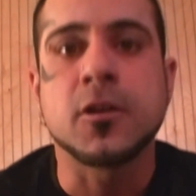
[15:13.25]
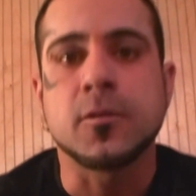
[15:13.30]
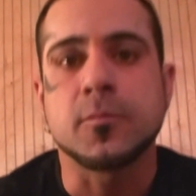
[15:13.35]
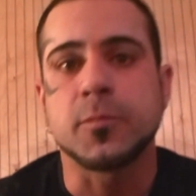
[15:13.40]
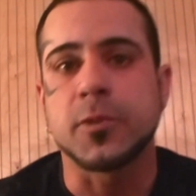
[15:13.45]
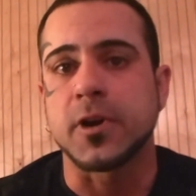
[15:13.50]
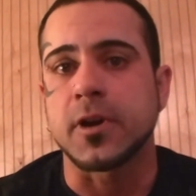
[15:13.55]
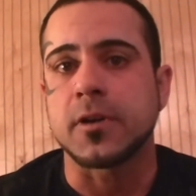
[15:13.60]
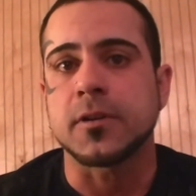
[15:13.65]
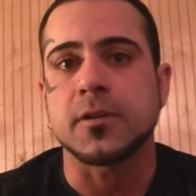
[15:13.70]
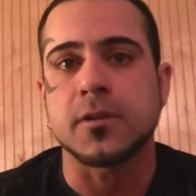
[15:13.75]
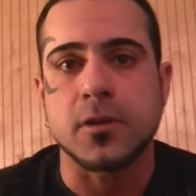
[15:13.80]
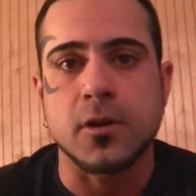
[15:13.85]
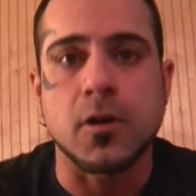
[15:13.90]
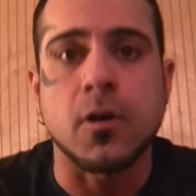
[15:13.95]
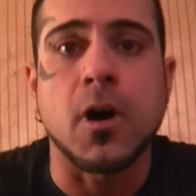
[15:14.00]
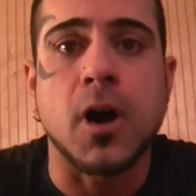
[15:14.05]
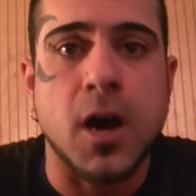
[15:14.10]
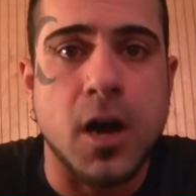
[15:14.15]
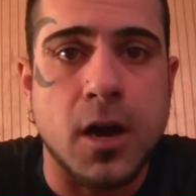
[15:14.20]
But, you
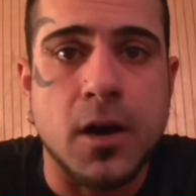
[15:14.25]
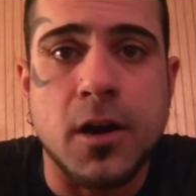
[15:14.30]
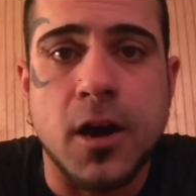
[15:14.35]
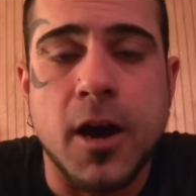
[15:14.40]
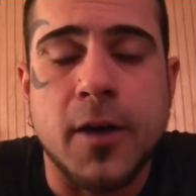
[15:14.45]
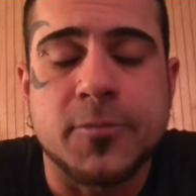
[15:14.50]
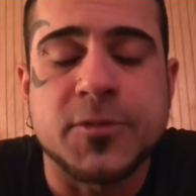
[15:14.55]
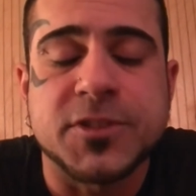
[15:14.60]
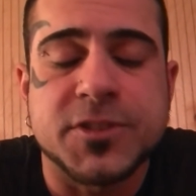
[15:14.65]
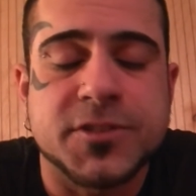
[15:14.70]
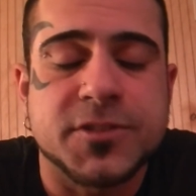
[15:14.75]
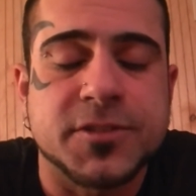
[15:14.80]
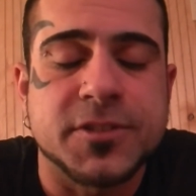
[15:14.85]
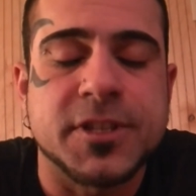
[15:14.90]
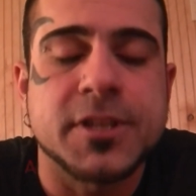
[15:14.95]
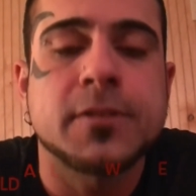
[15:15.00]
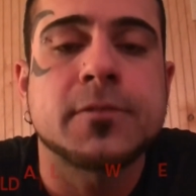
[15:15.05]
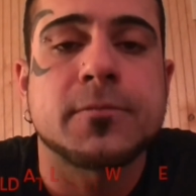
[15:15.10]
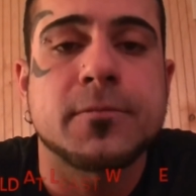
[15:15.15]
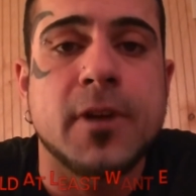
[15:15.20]
know,
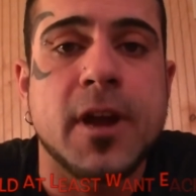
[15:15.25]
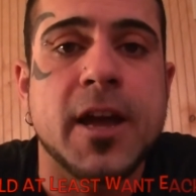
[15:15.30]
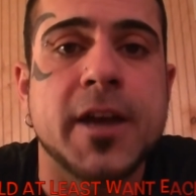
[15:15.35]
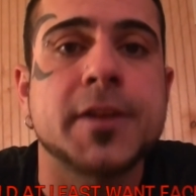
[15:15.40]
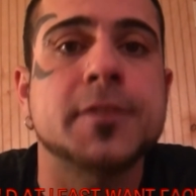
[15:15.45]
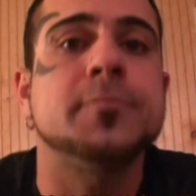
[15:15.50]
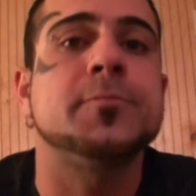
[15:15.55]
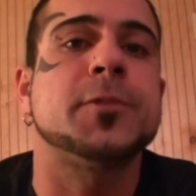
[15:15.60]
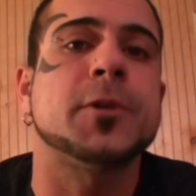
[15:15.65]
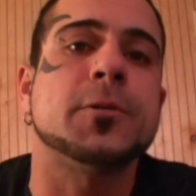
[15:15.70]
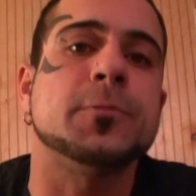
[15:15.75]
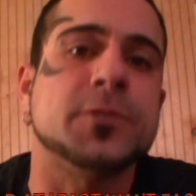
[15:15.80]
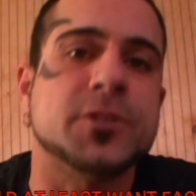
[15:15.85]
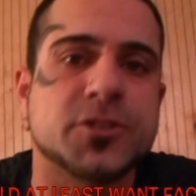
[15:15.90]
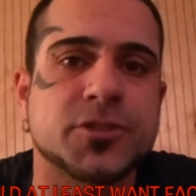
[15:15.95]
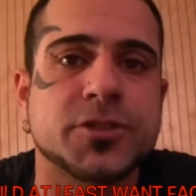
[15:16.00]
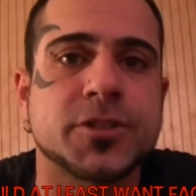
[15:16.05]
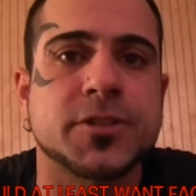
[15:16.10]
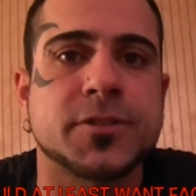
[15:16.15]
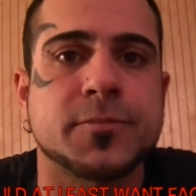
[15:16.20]
obviously, right? But we
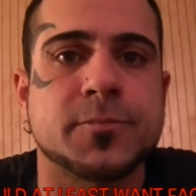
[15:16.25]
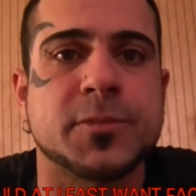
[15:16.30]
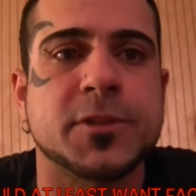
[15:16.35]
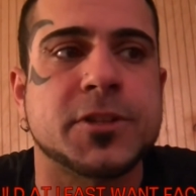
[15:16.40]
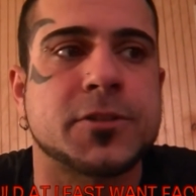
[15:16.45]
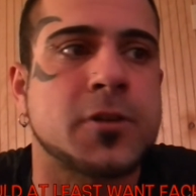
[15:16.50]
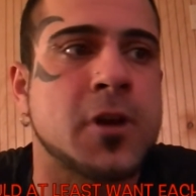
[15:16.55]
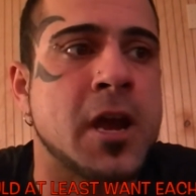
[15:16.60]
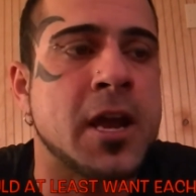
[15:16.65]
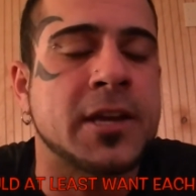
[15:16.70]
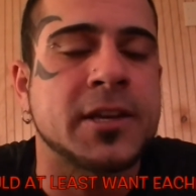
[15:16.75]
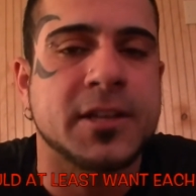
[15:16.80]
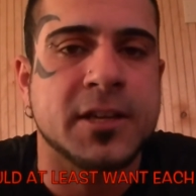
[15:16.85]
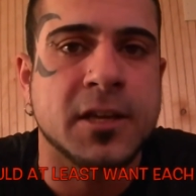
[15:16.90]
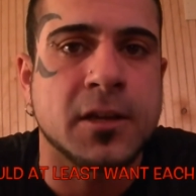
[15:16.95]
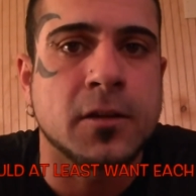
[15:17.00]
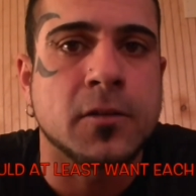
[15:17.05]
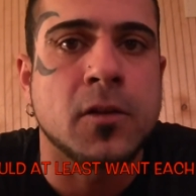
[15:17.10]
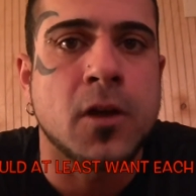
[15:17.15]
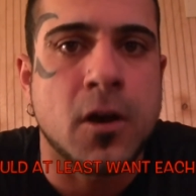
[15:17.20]
should be trying to
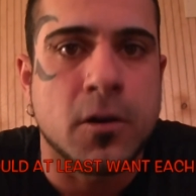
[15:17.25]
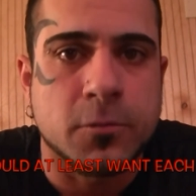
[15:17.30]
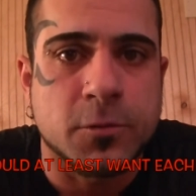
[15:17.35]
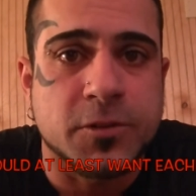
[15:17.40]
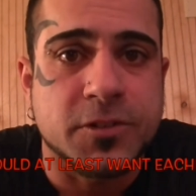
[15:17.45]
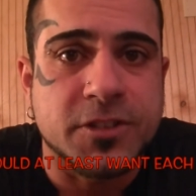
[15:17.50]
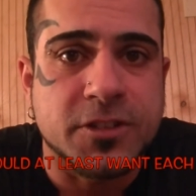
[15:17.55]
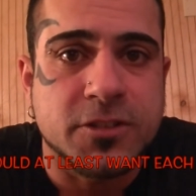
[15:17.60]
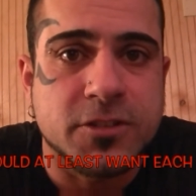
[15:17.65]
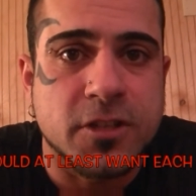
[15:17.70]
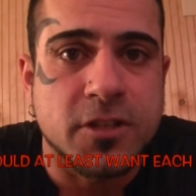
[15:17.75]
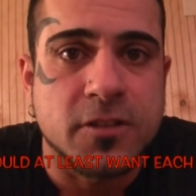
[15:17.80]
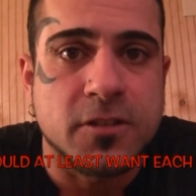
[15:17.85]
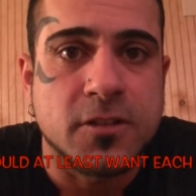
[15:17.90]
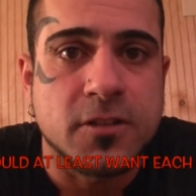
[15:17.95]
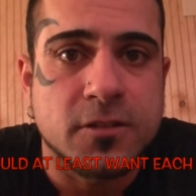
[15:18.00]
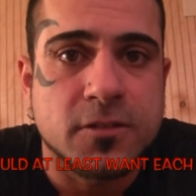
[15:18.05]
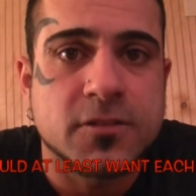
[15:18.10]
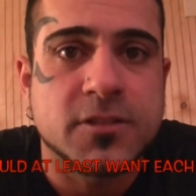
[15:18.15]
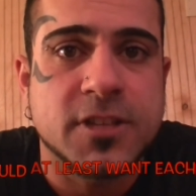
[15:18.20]
get along with each
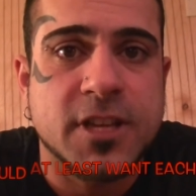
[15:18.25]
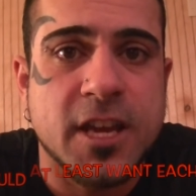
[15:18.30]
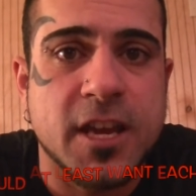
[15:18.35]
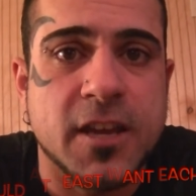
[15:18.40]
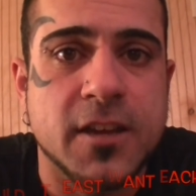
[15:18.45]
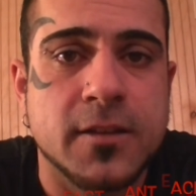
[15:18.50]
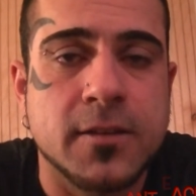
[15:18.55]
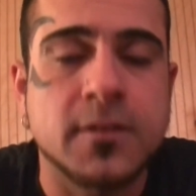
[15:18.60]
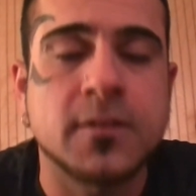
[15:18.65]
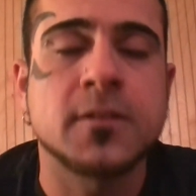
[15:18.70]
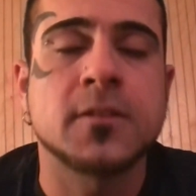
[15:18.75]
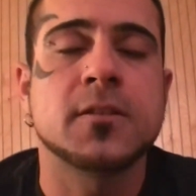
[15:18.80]
other, okay?